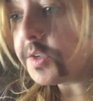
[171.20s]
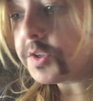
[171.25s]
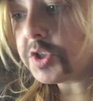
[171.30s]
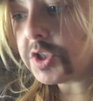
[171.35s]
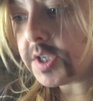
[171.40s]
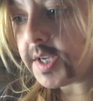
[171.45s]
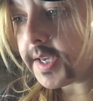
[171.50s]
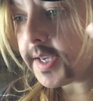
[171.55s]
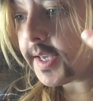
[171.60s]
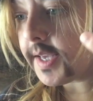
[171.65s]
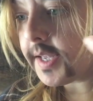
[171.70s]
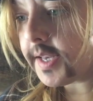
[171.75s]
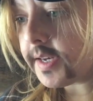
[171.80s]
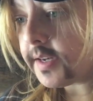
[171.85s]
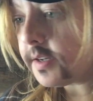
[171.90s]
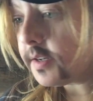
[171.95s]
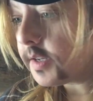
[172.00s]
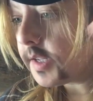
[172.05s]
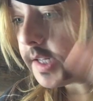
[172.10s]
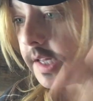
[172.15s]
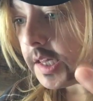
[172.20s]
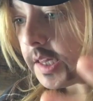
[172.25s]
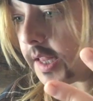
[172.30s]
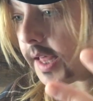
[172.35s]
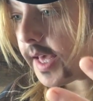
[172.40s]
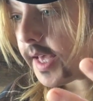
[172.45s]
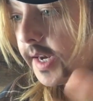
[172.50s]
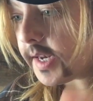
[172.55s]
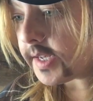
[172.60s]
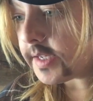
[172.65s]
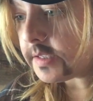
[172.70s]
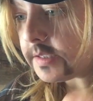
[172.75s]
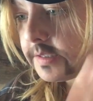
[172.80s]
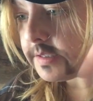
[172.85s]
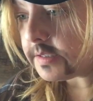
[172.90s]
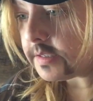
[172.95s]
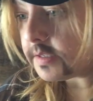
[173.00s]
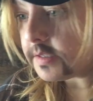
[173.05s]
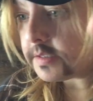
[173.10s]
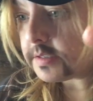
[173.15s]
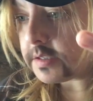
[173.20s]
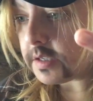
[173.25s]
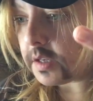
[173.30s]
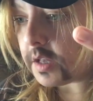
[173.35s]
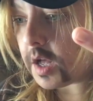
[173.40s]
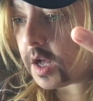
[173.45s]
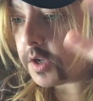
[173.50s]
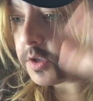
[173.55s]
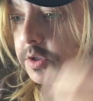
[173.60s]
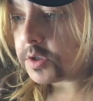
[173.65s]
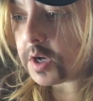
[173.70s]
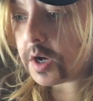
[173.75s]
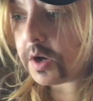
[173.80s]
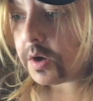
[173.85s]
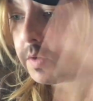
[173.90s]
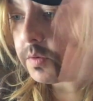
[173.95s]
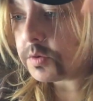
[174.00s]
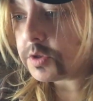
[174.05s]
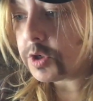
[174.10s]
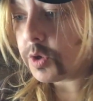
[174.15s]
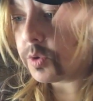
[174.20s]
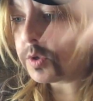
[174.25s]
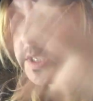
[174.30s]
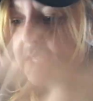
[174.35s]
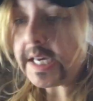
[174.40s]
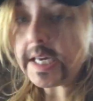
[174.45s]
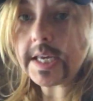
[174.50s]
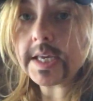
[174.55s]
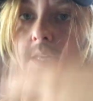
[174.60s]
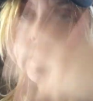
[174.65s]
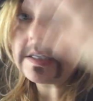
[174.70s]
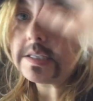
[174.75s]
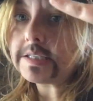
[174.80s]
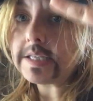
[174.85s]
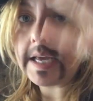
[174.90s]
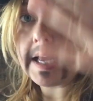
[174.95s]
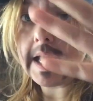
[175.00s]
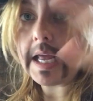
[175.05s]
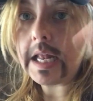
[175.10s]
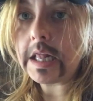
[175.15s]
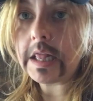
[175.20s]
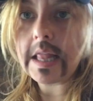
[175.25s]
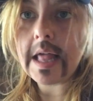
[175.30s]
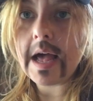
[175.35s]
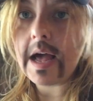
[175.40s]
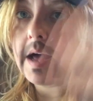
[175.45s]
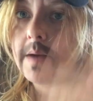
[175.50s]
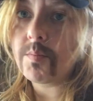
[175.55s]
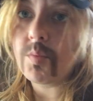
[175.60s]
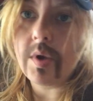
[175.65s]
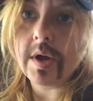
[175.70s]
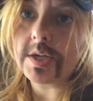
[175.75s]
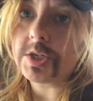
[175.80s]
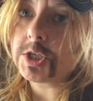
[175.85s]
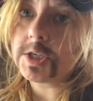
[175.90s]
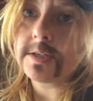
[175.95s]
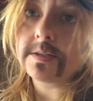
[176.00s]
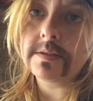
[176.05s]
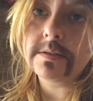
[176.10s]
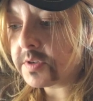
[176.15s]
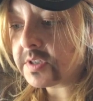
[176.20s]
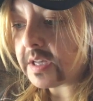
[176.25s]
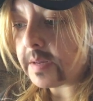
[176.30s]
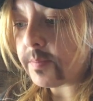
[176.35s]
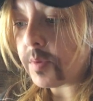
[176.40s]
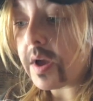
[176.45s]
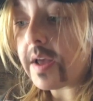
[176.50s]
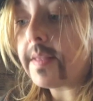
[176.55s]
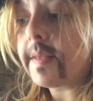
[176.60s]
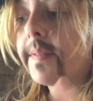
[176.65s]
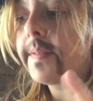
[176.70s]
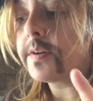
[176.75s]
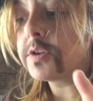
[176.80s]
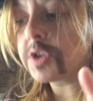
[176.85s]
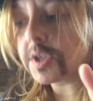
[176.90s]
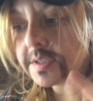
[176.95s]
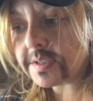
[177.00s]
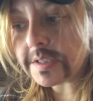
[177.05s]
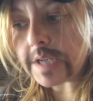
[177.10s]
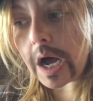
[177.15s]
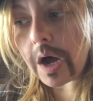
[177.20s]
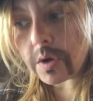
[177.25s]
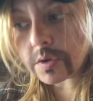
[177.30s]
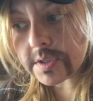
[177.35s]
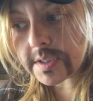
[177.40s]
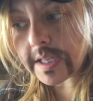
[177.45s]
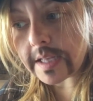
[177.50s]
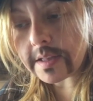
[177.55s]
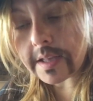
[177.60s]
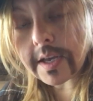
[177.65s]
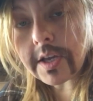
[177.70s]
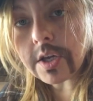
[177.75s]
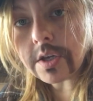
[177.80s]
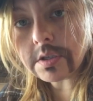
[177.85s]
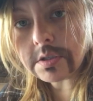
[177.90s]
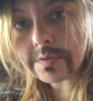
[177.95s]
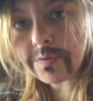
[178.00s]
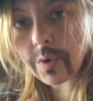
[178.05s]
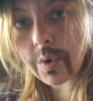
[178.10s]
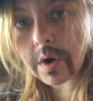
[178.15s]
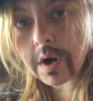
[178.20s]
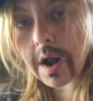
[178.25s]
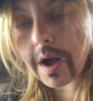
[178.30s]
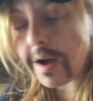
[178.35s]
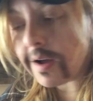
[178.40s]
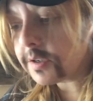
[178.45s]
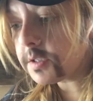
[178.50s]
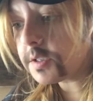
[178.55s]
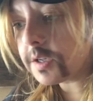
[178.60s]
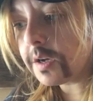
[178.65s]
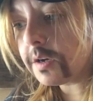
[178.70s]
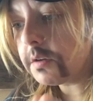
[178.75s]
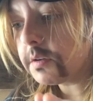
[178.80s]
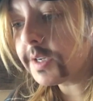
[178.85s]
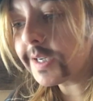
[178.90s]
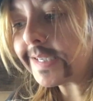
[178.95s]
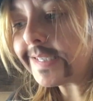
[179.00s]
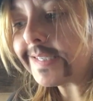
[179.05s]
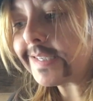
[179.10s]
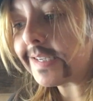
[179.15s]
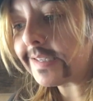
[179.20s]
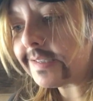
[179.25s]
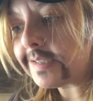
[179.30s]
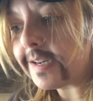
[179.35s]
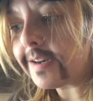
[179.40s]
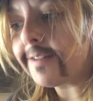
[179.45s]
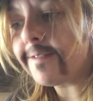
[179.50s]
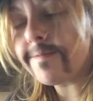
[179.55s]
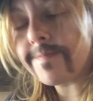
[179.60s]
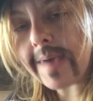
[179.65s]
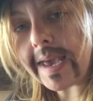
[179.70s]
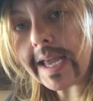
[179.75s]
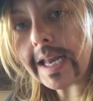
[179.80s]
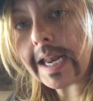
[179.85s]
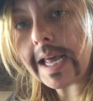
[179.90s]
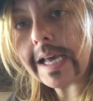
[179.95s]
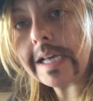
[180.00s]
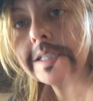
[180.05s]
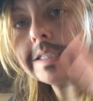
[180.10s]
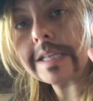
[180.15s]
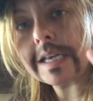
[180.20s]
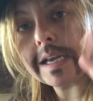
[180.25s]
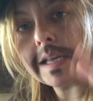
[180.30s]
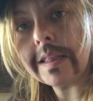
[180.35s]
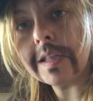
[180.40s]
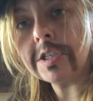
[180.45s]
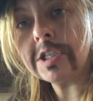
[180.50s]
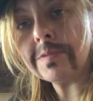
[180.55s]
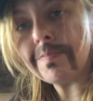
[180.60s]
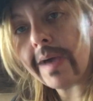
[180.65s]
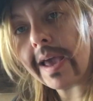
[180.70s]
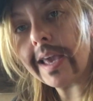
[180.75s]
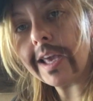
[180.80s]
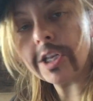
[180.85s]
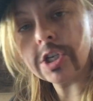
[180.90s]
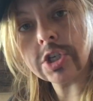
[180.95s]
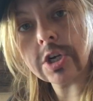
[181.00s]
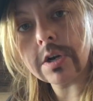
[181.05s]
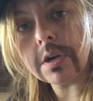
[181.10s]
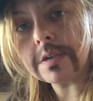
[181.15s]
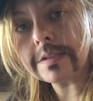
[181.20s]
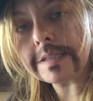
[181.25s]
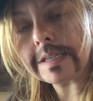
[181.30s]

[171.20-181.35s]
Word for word: Chicken, lettuce, cilantro, tortillas, and lime wedges. And then there's a sauce that they use for it also, consisting of mayonnaise and the Jamaican jerk